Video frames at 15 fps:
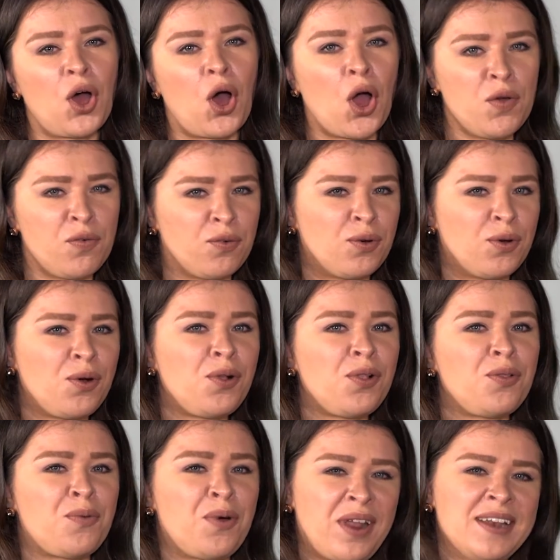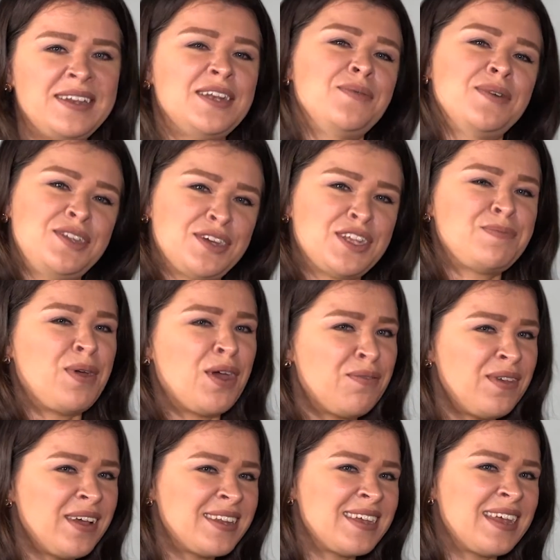overall what I did was just
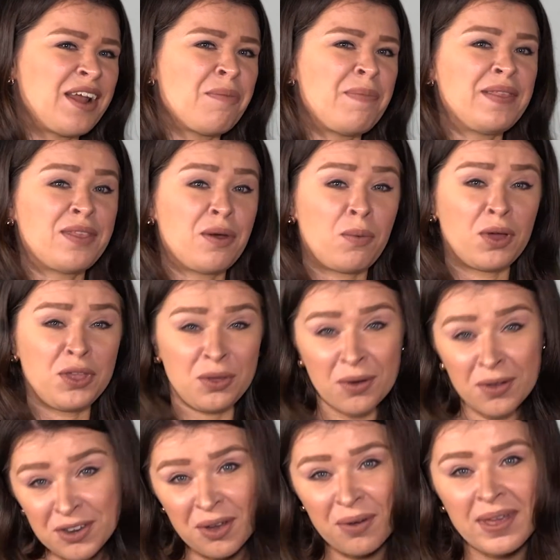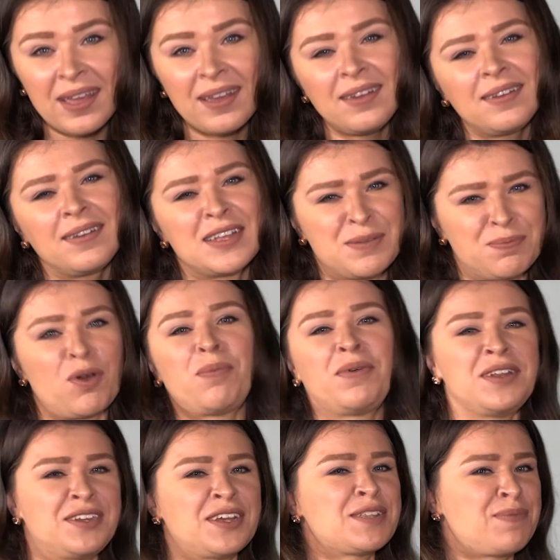perfect, and I'll bet that what you're doing is
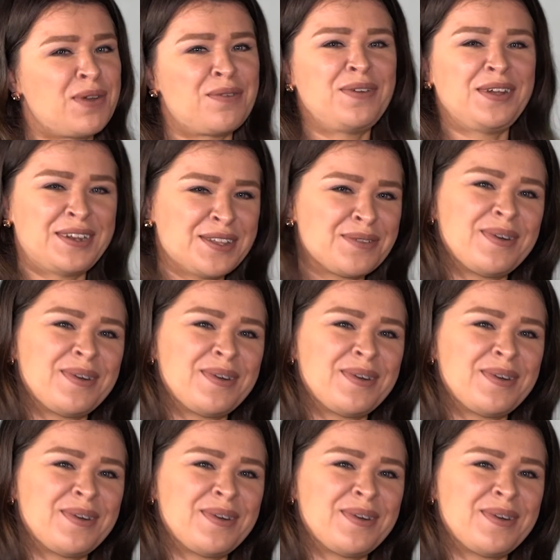probably just perfect as